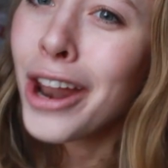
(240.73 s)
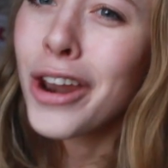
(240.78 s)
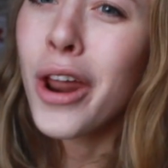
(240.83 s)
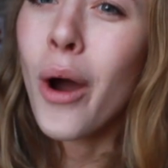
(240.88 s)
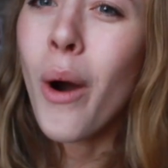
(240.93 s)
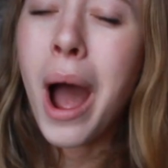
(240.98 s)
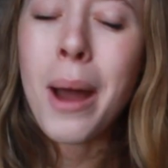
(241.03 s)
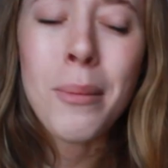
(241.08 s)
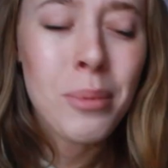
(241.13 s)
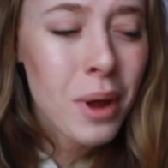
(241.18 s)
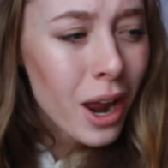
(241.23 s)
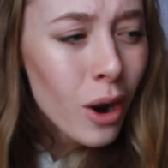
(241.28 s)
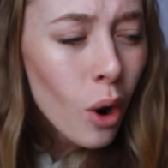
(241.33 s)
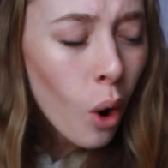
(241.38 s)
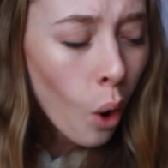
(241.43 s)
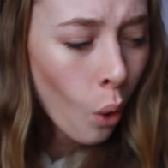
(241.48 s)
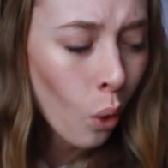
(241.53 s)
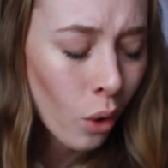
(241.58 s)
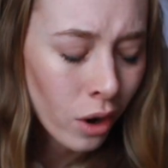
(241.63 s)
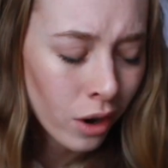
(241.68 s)
No, I'm not a
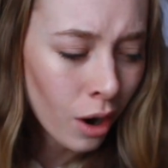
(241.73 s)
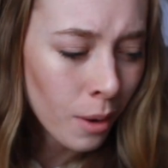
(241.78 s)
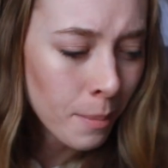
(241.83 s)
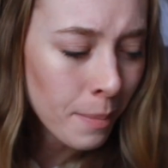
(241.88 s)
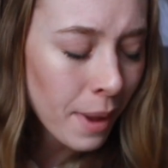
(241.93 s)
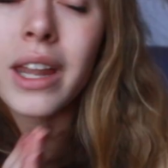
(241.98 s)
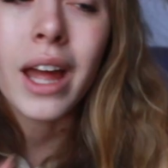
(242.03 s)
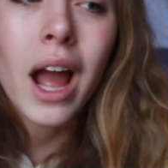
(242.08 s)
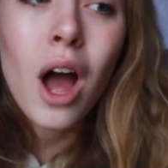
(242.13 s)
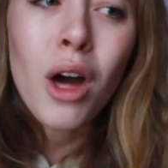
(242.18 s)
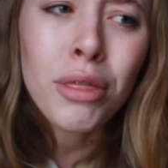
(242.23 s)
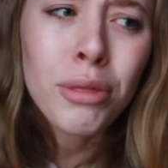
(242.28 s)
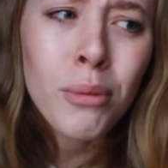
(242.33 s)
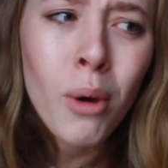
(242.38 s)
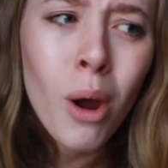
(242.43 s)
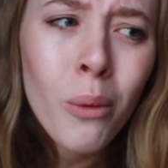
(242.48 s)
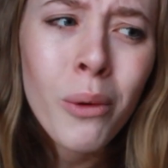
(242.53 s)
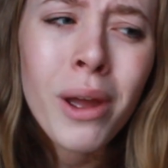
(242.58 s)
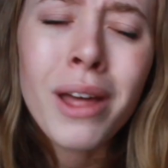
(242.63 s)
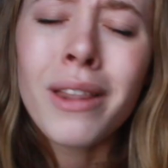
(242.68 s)
hoarder, but like I'll throw
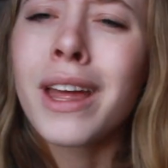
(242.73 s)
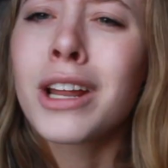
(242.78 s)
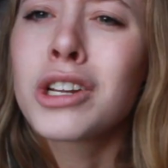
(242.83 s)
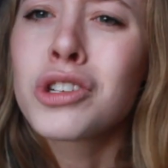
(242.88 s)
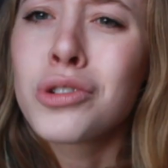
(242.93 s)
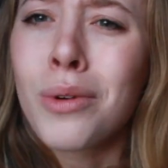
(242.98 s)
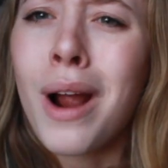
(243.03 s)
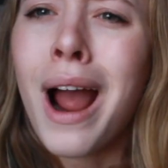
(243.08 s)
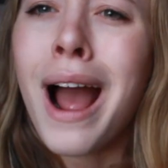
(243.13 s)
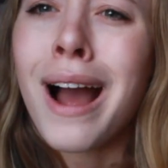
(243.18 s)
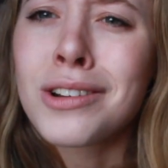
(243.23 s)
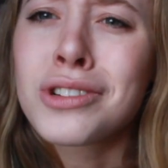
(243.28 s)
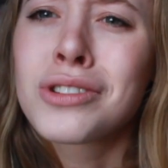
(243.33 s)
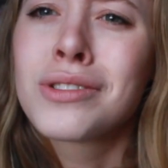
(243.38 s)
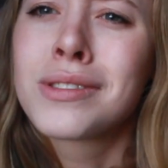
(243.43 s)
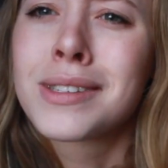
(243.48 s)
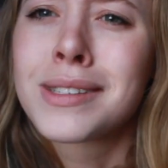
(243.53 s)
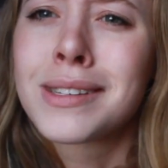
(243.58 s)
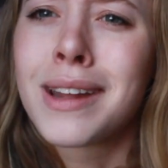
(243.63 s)
away like trash and